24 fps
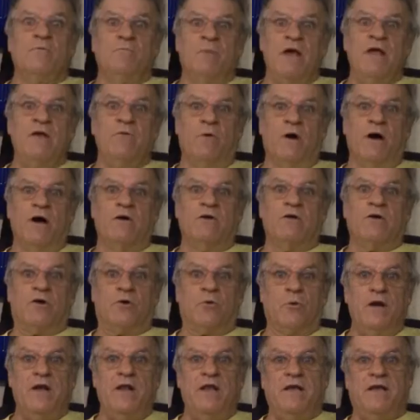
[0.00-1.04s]
Meanwhile,
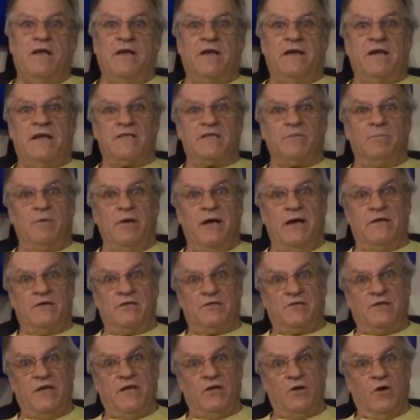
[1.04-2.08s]
Greedy Kid has a plan to
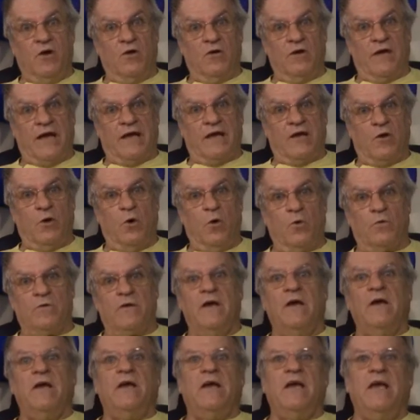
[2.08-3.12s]
steal all that gold.
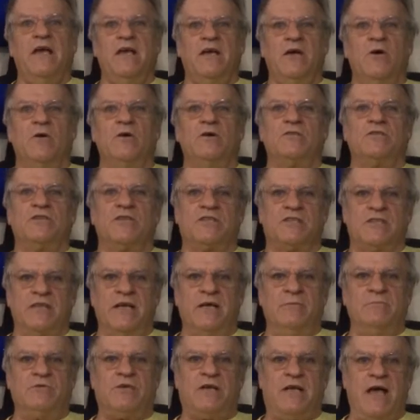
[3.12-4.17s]
He goes to
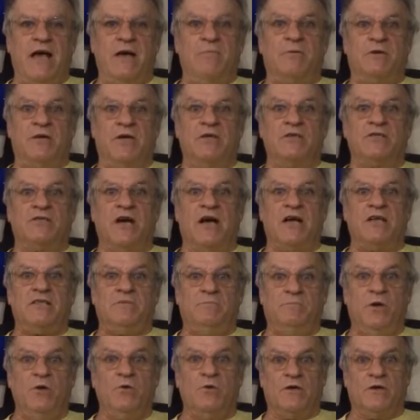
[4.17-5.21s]
Slim's camp and unties
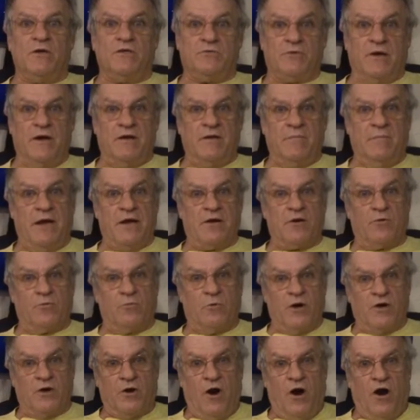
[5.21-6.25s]
Beulah, trying to make her
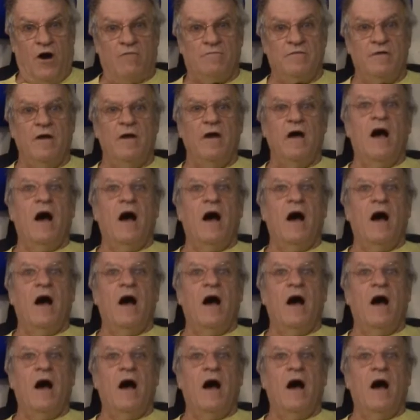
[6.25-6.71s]
run off.